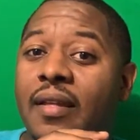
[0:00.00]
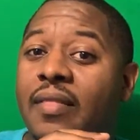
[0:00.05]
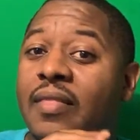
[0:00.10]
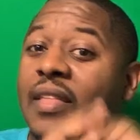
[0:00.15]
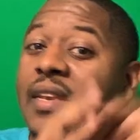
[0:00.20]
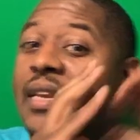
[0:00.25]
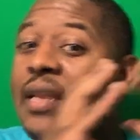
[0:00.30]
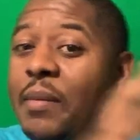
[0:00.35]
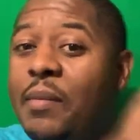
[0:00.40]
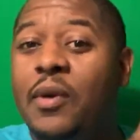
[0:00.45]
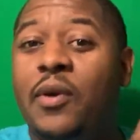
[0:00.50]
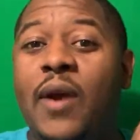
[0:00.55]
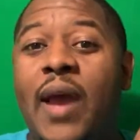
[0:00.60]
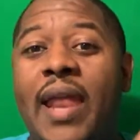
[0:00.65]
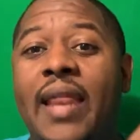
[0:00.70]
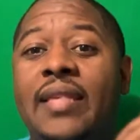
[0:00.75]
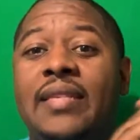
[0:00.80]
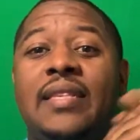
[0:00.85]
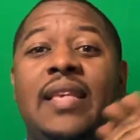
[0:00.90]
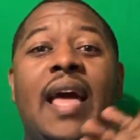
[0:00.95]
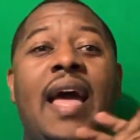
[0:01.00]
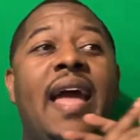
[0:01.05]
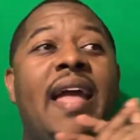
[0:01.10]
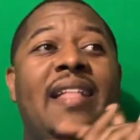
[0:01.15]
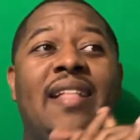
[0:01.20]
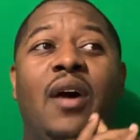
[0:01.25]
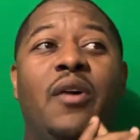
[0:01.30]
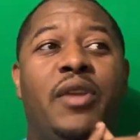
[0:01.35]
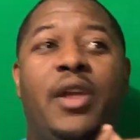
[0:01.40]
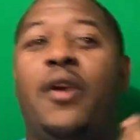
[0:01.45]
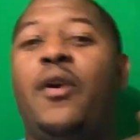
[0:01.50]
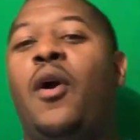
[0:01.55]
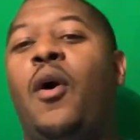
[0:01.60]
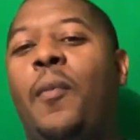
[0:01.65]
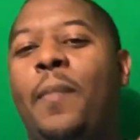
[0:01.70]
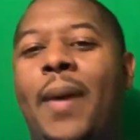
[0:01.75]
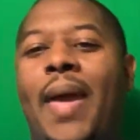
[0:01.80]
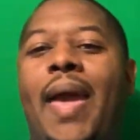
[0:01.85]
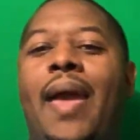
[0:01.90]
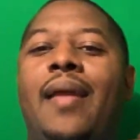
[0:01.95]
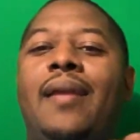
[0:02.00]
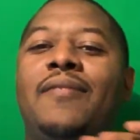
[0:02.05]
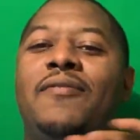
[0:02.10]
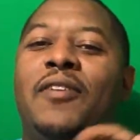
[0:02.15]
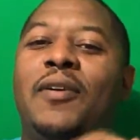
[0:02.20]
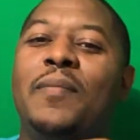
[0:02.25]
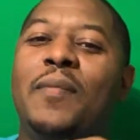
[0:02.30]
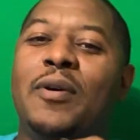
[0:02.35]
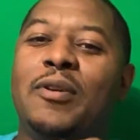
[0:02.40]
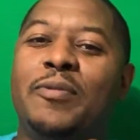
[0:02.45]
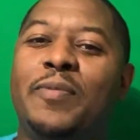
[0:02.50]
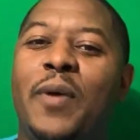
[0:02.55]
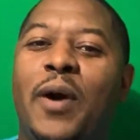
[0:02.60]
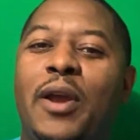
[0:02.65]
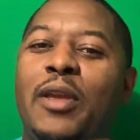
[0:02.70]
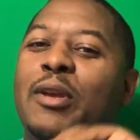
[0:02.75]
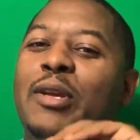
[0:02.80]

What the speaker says: The Democratic side, oh, they're all bad for the most part.